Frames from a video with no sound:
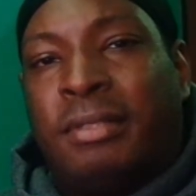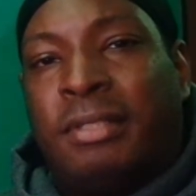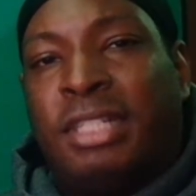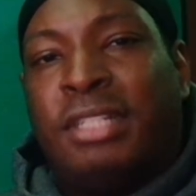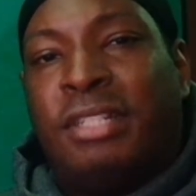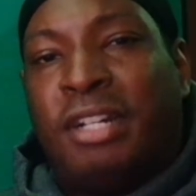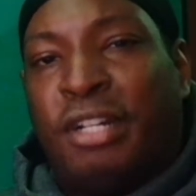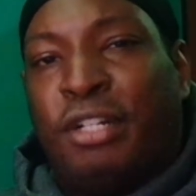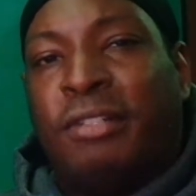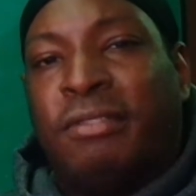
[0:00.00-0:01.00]
The
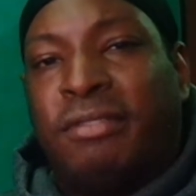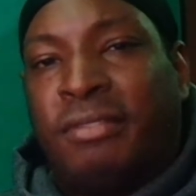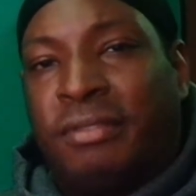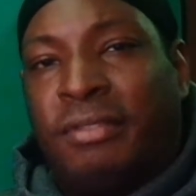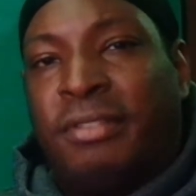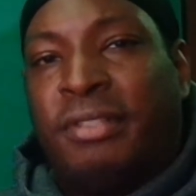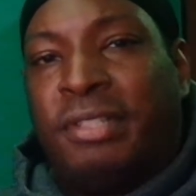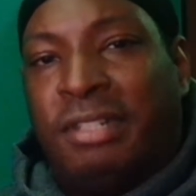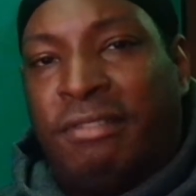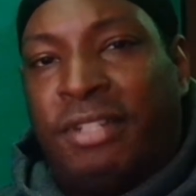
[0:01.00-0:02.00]
nerve
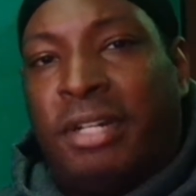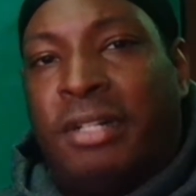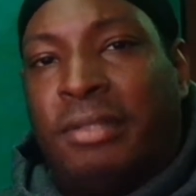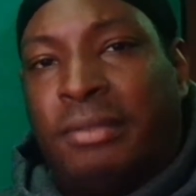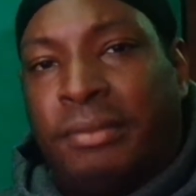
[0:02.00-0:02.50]
of y'all.